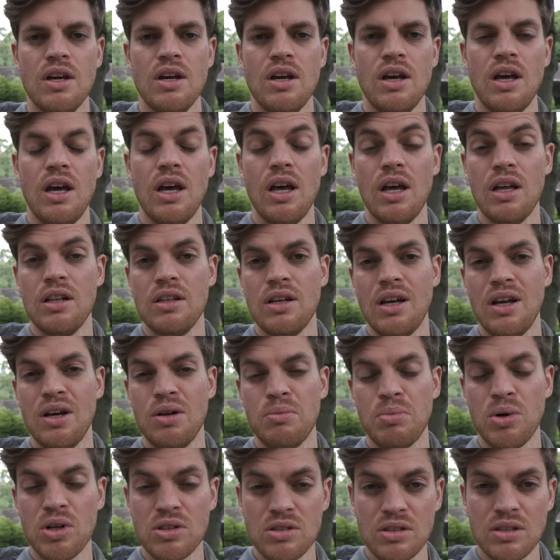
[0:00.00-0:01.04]
and I
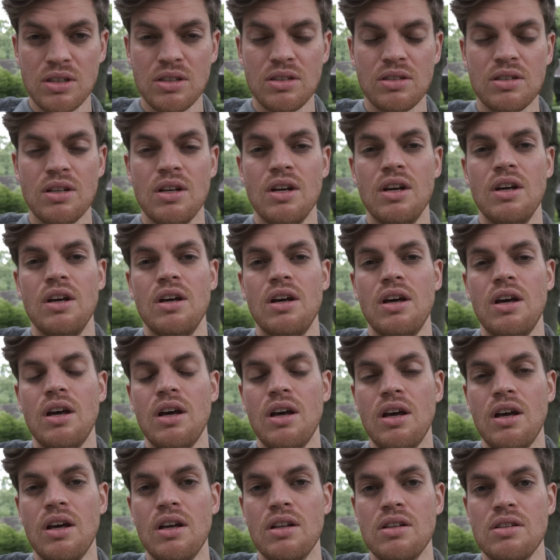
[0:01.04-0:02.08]
unboxed it,
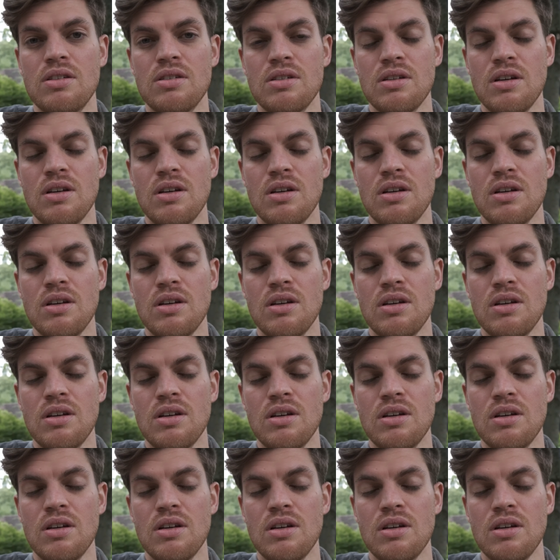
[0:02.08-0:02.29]
and